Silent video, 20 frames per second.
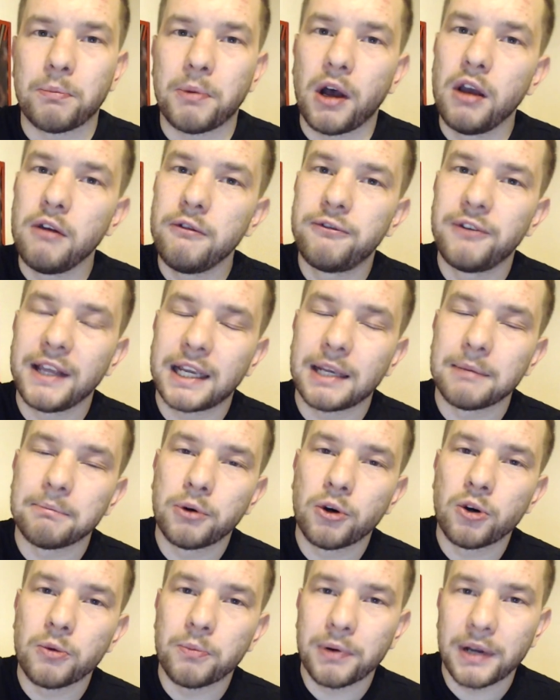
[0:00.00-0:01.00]
Hopefully he can
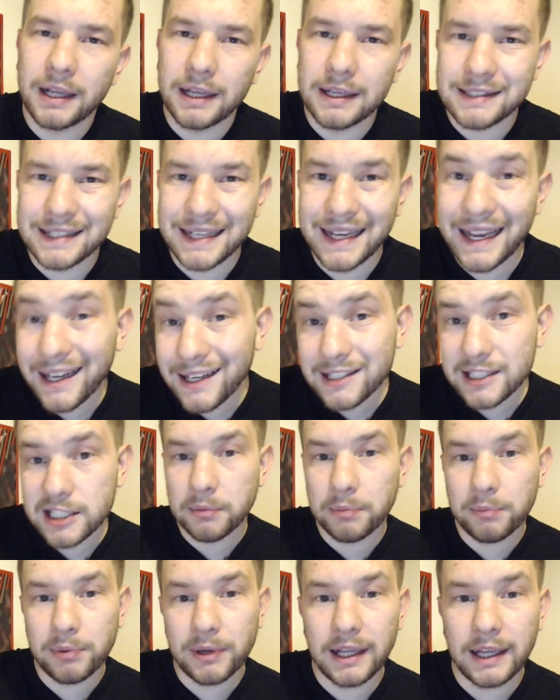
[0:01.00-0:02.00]
pull players into
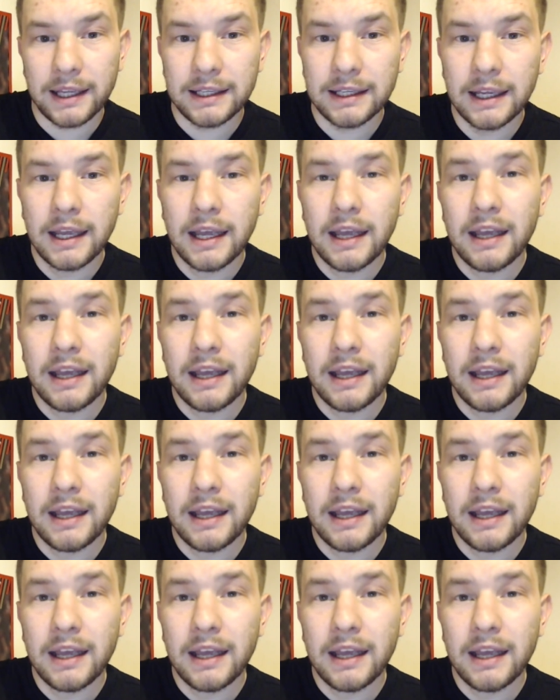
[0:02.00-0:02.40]
play,